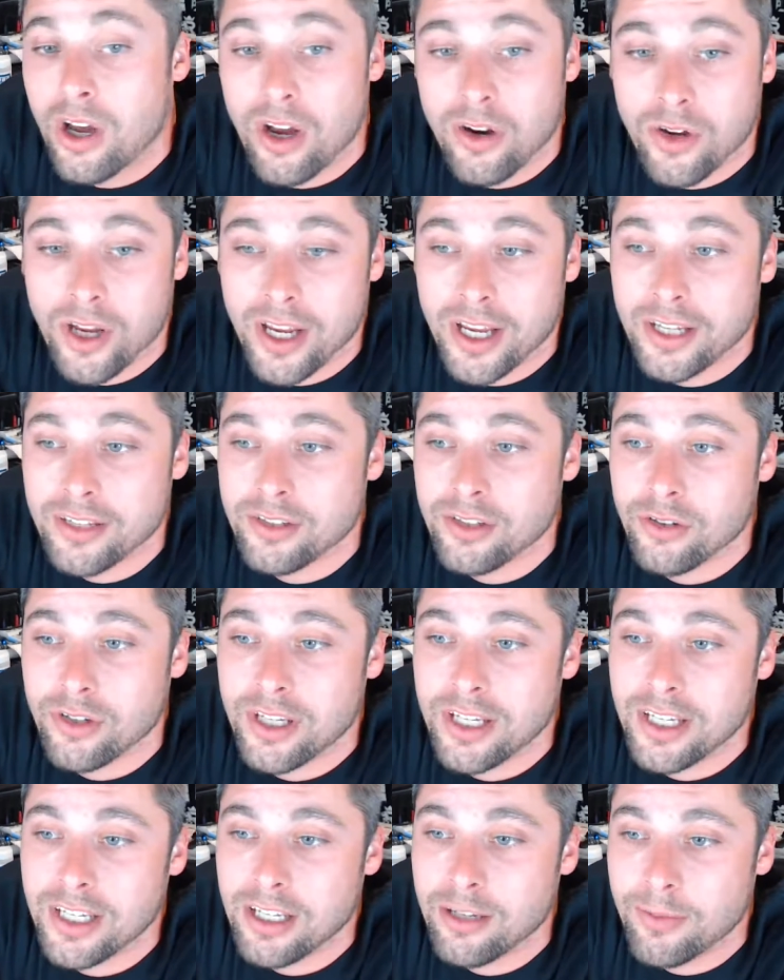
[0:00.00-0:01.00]
Okay, so
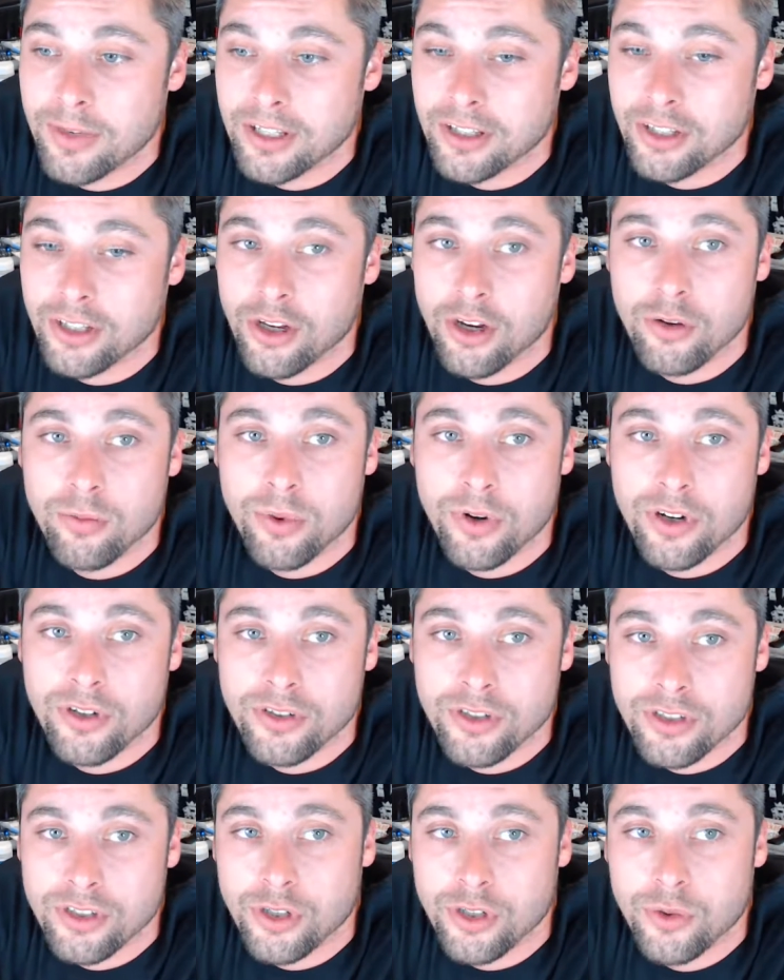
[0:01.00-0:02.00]
Kenny, about the GoPro,
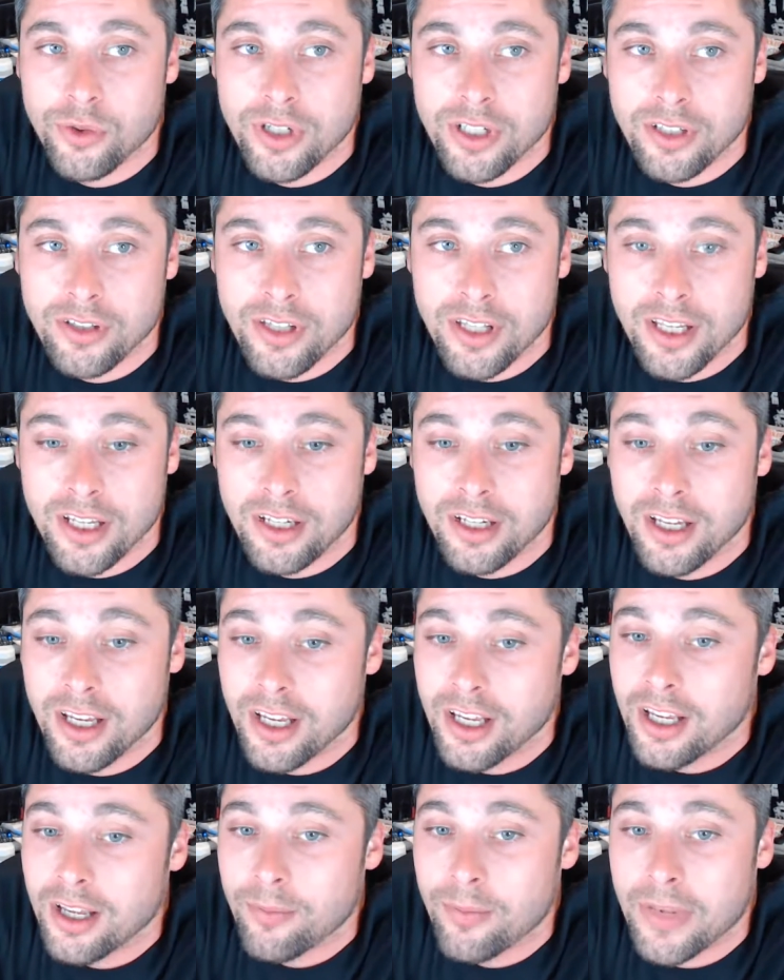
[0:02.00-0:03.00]
just a quick thing.
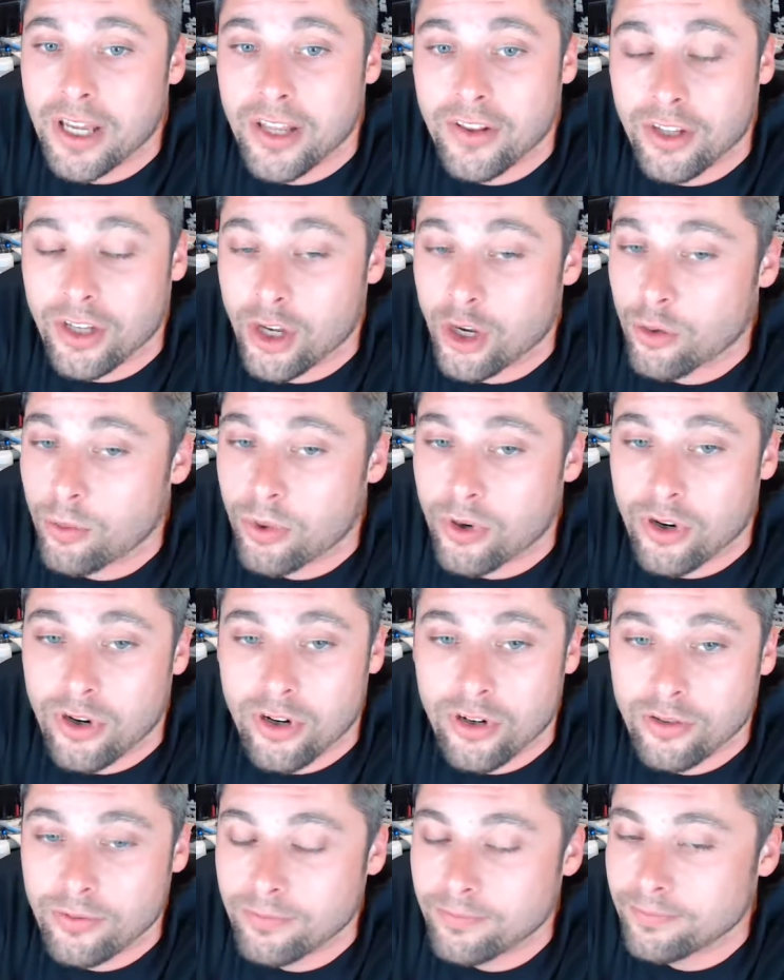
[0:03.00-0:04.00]
Man, the
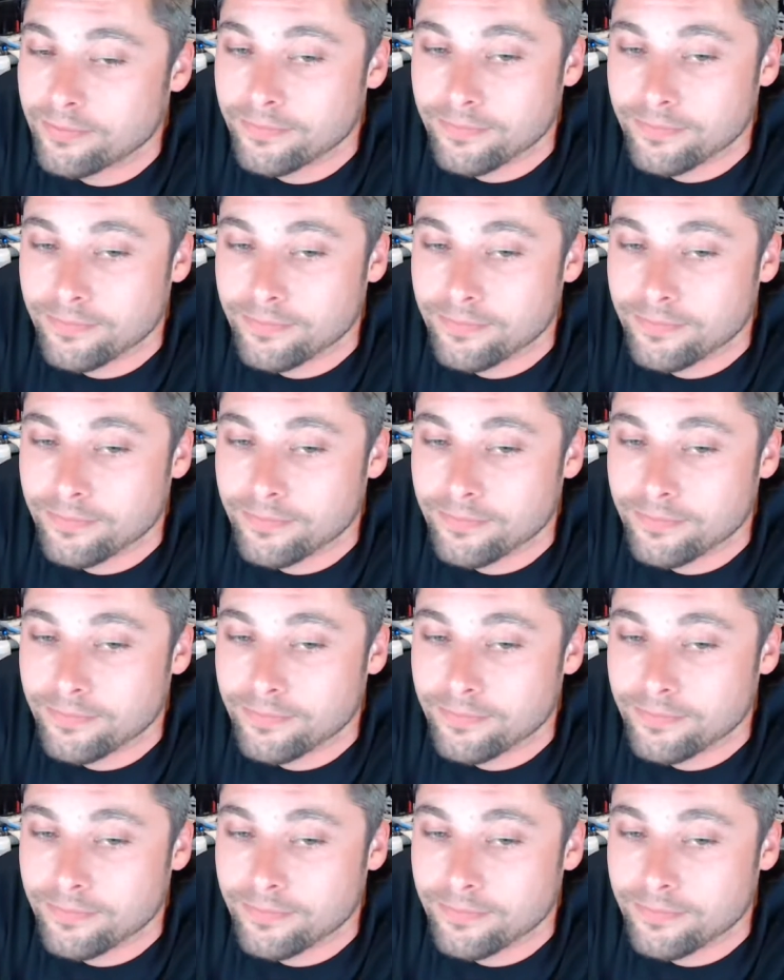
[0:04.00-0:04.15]
GoPro,